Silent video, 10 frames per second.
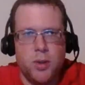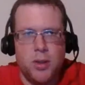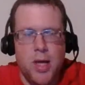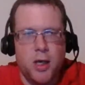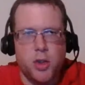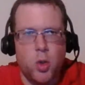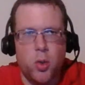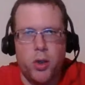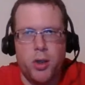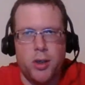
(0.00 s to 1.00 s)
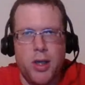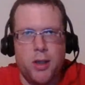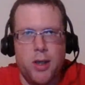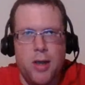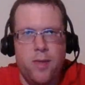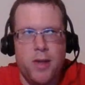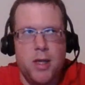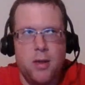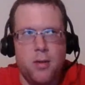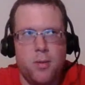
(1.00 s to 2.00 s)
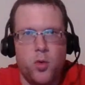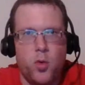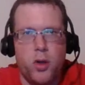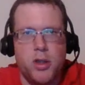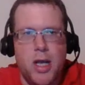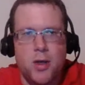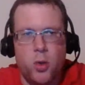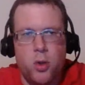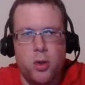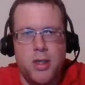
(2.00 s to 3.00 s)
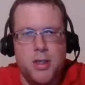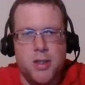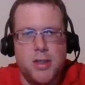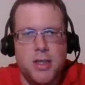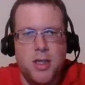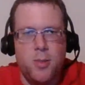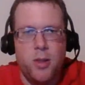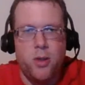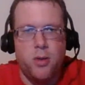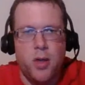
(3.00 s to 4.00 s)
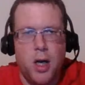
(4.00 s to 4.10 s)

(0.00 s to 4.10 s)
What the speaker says: lot of scoring. Jack Doyle leads the team in